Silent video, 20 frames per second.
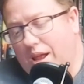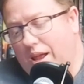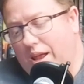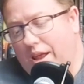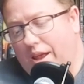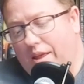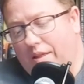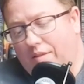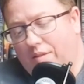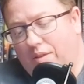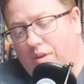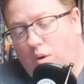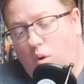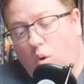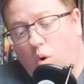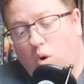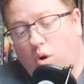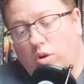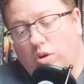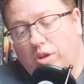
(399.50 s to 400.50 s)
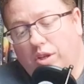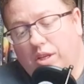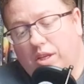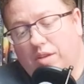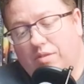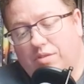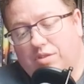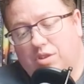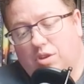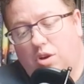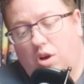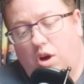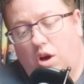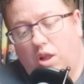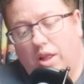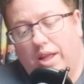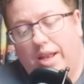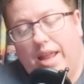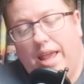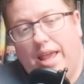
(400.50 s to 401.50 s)
And or you can give us a
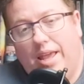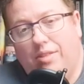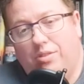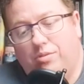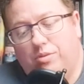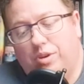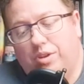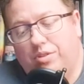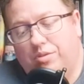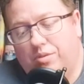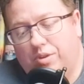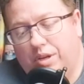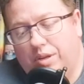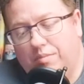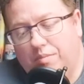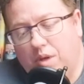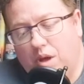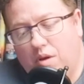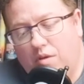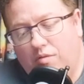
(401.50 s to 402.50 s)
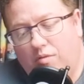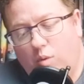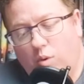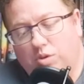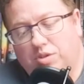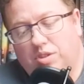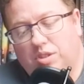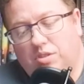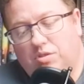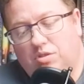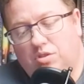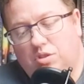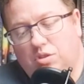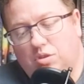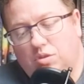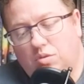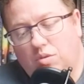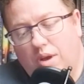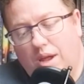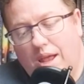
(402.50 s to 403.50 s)
call at eight three three, four six
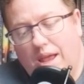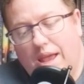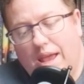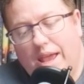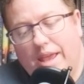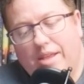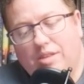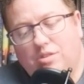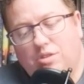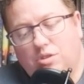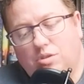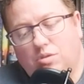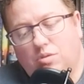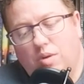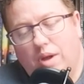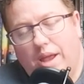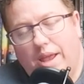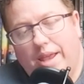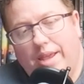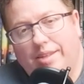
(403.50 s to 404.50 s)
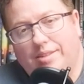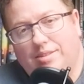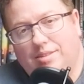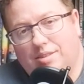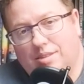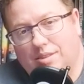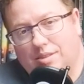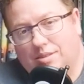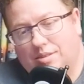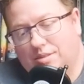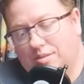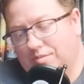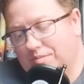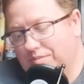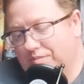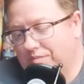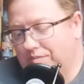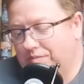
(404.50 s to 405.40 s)
two, eight two eight six.